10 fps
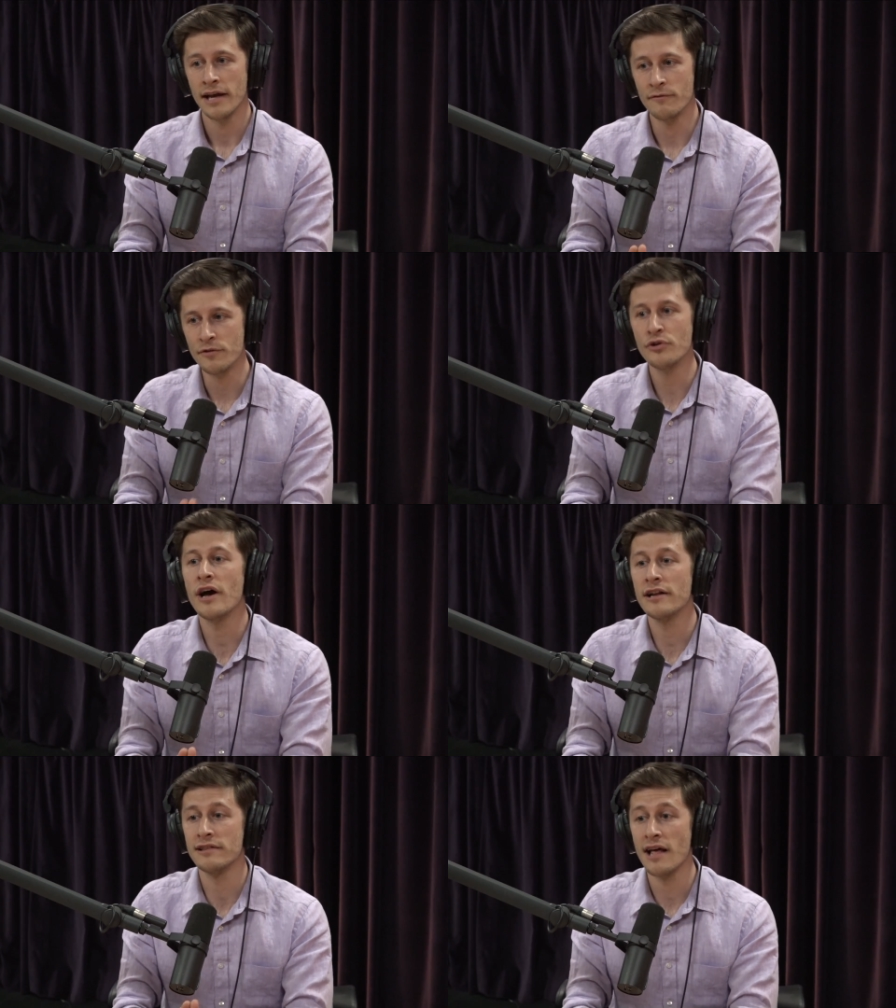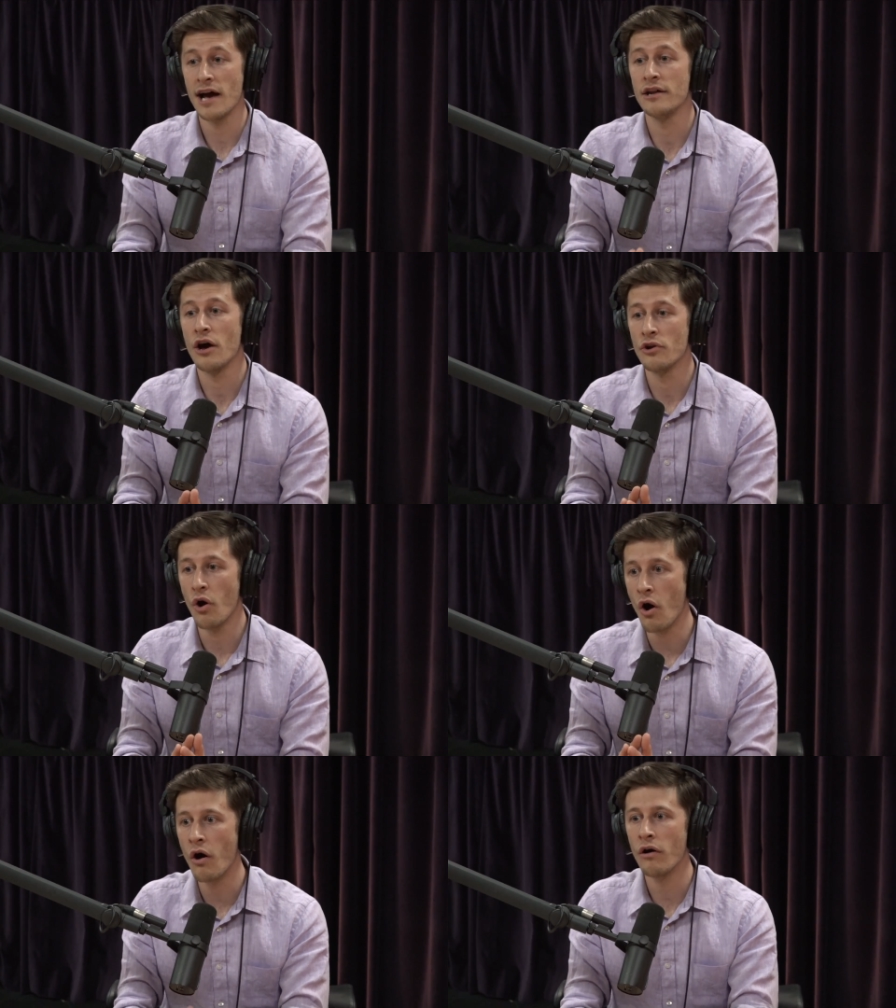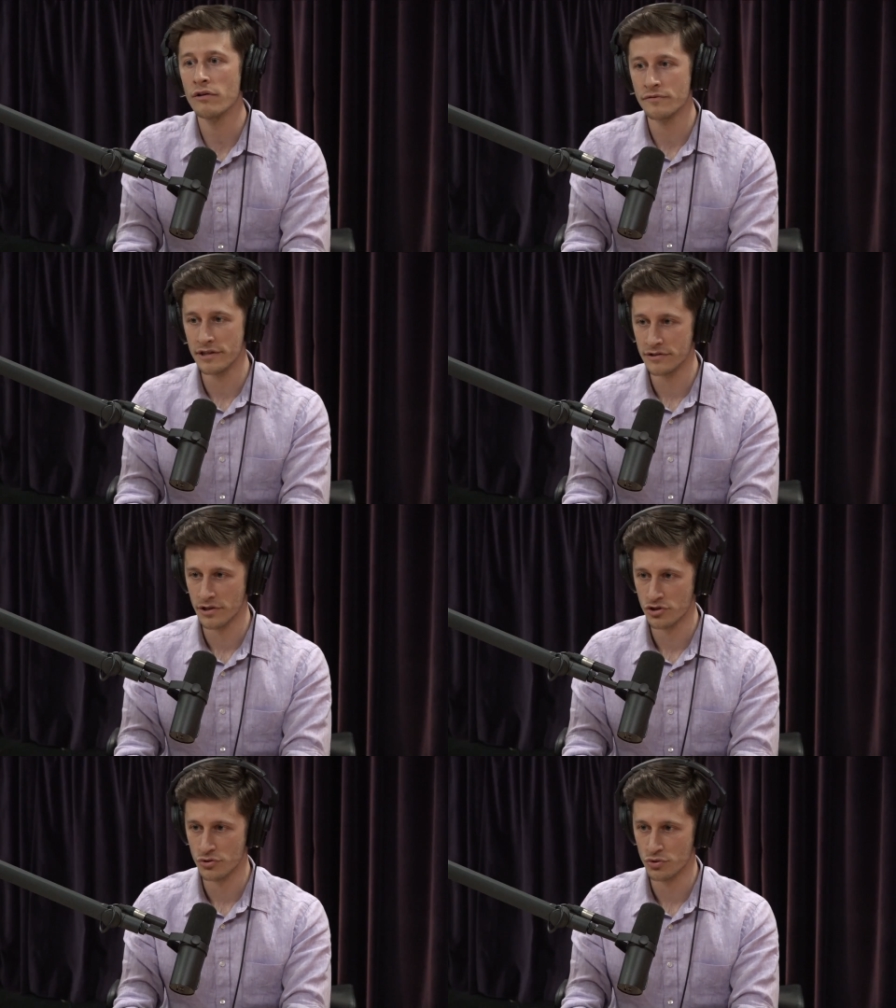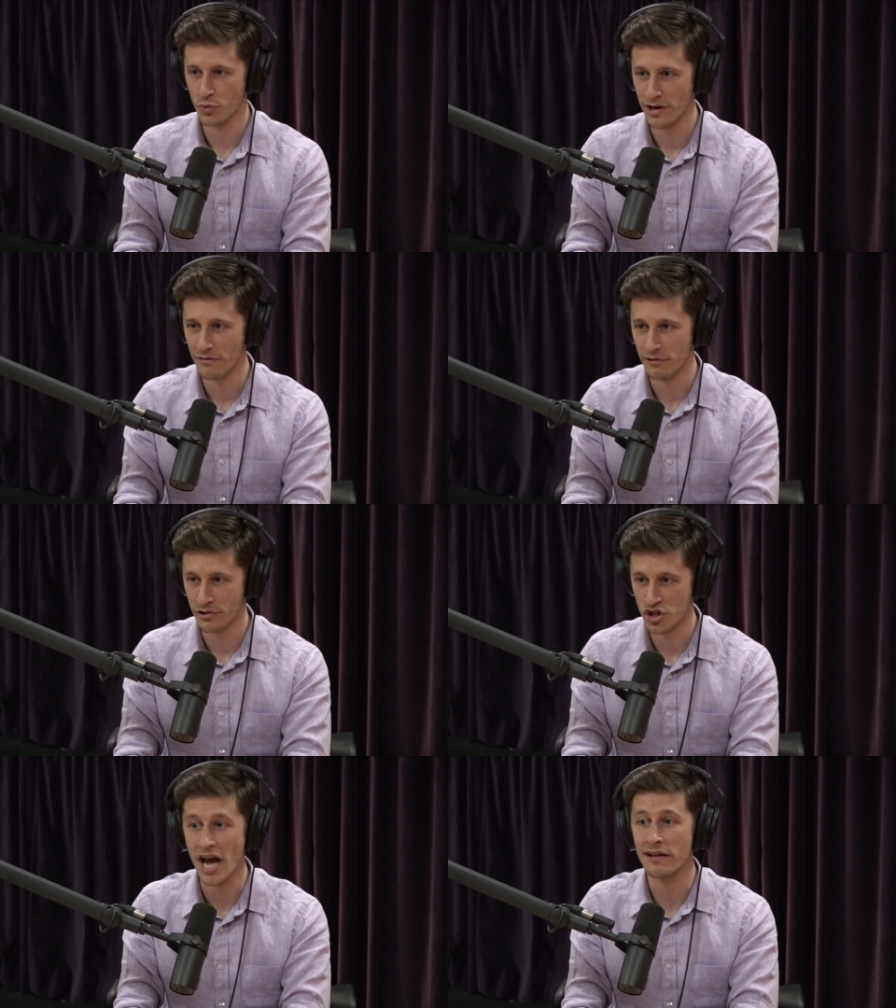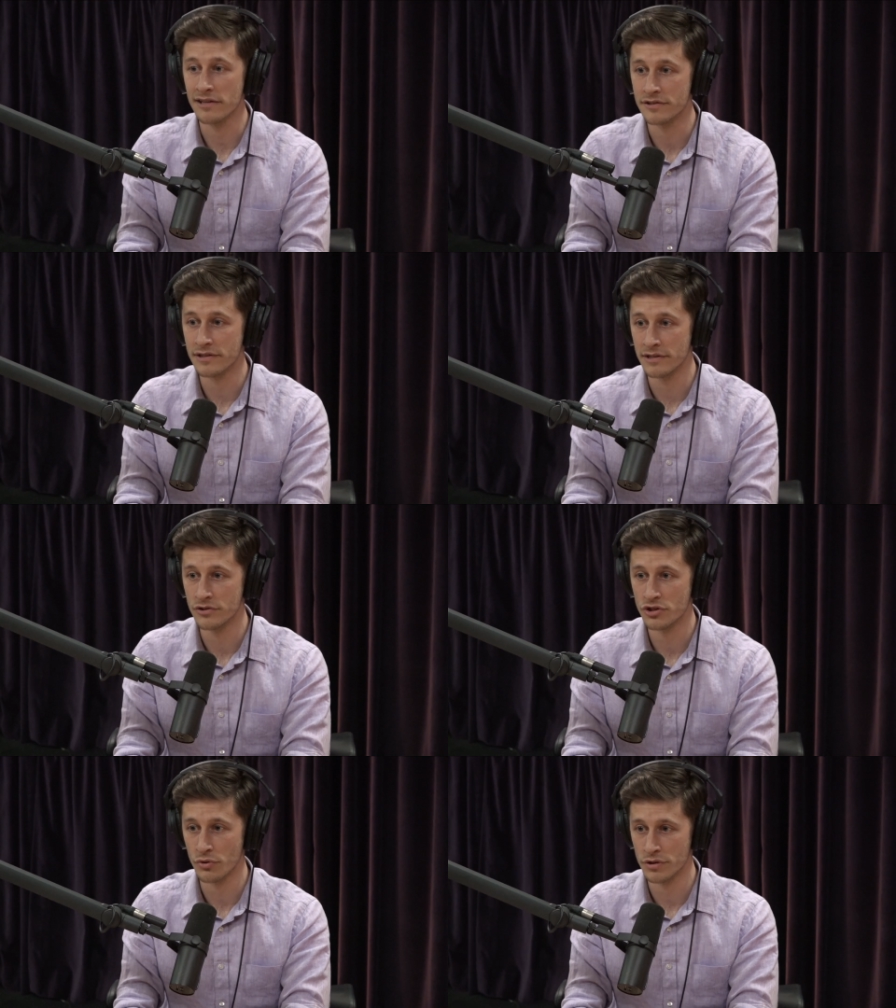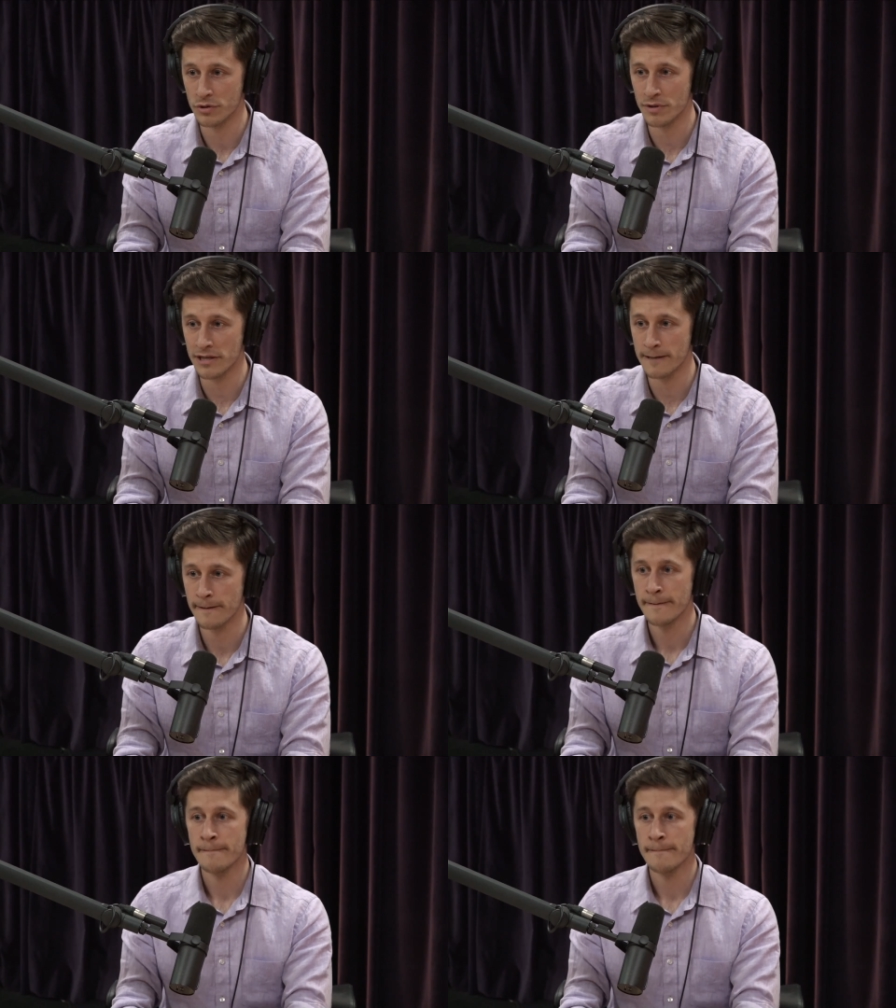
if you're not in line on all of these issues, whatever the checklist is, so to speak,